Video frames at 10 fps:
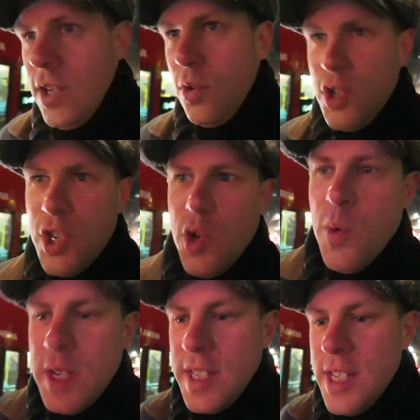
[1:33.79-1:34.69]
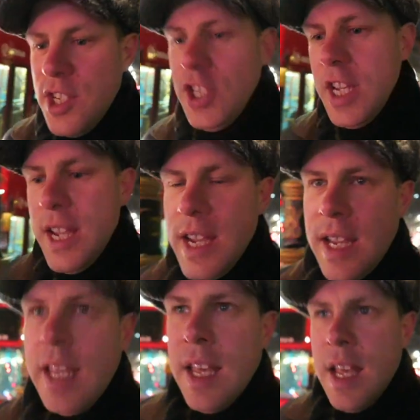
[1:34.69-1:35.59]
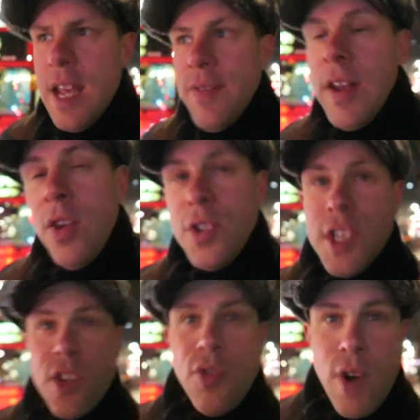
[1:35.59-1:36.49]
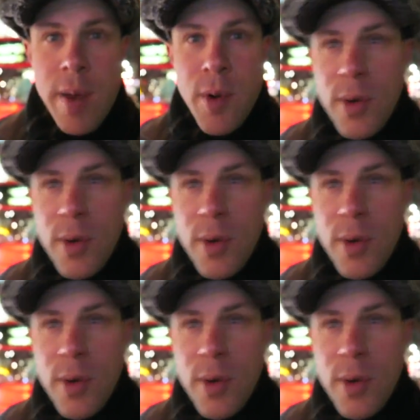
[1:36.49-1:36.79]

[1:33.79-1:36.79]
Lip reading: launched new ones this year and they looked incredible.